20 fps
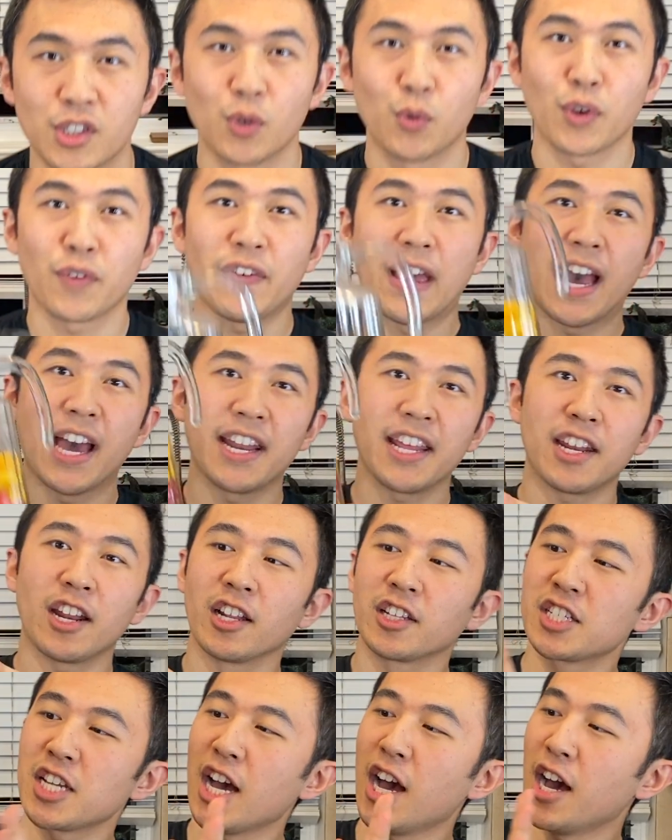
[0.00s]
we've added a
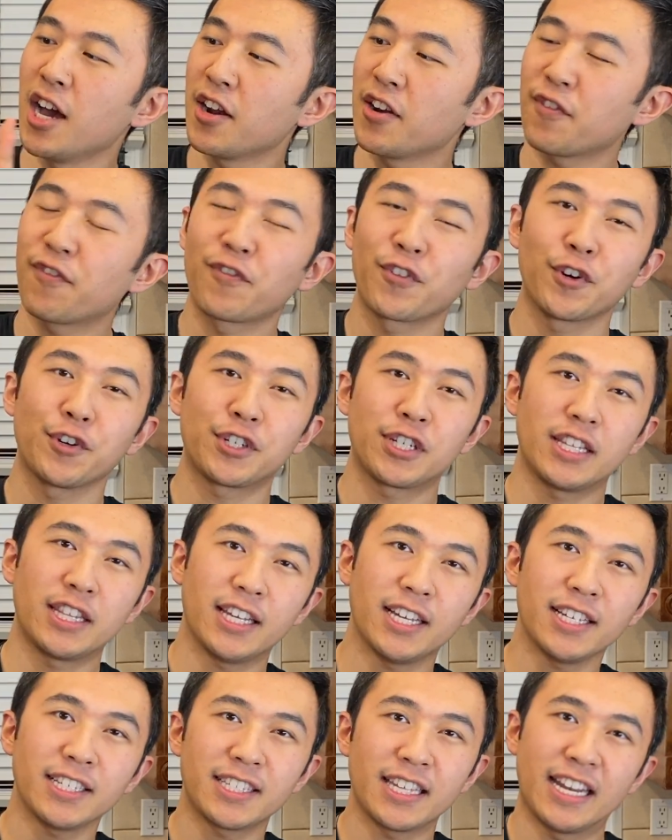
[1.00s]
ton of fruit to
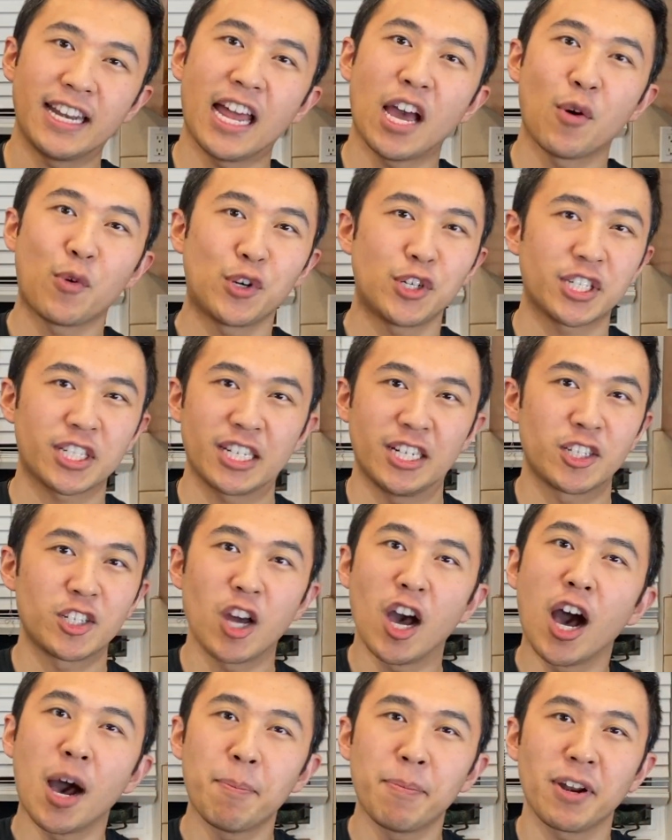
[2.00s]
this, and now we're just gonna
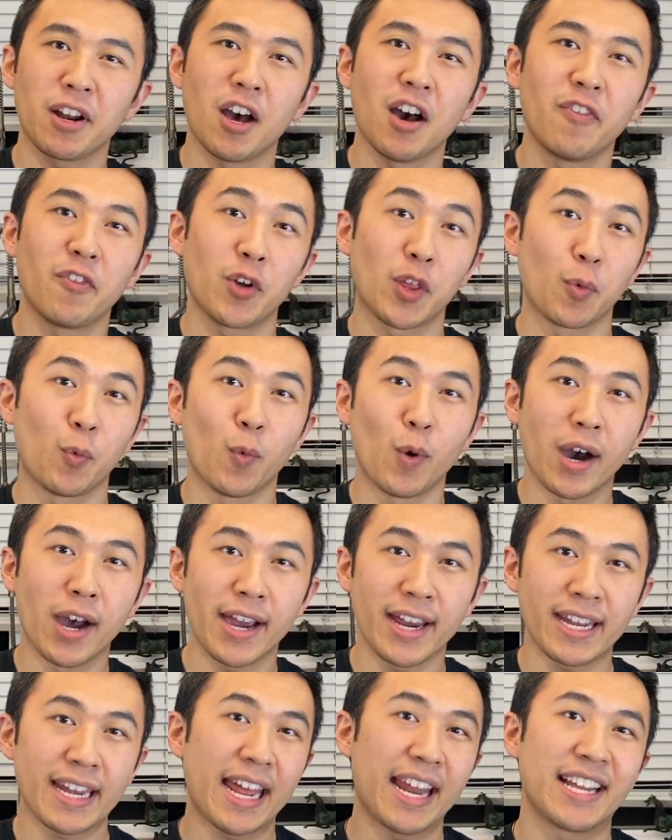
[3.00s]
top it off with
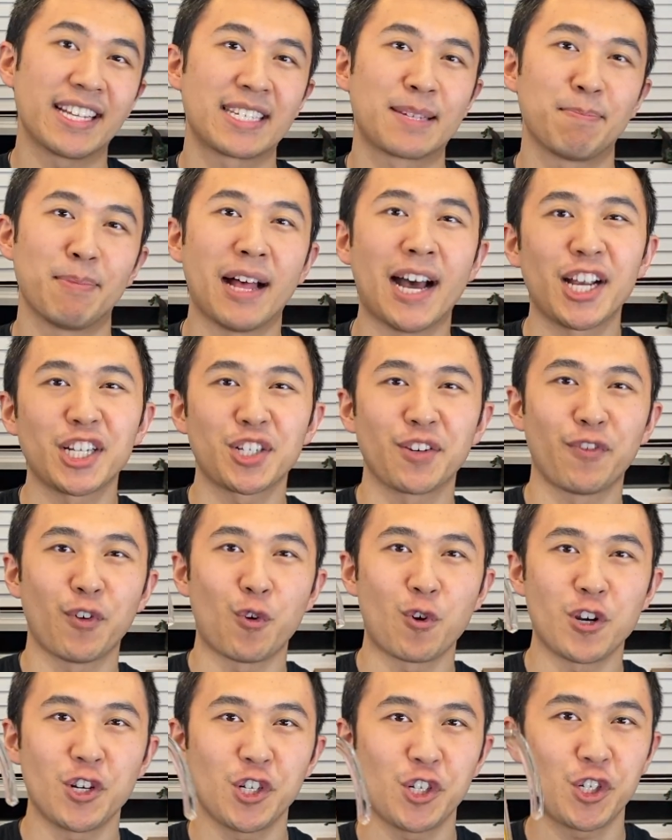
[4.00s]
wine and a splash of
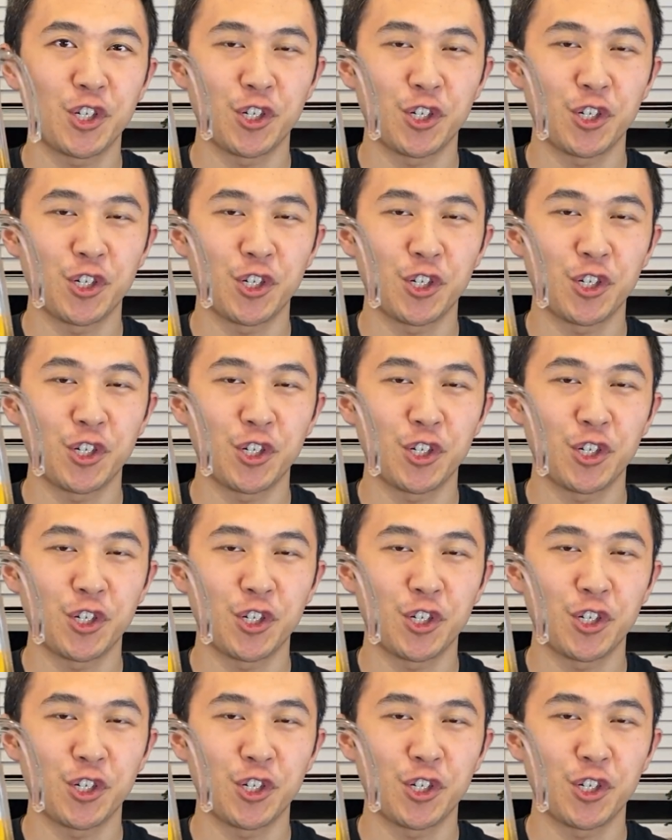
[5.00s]
orange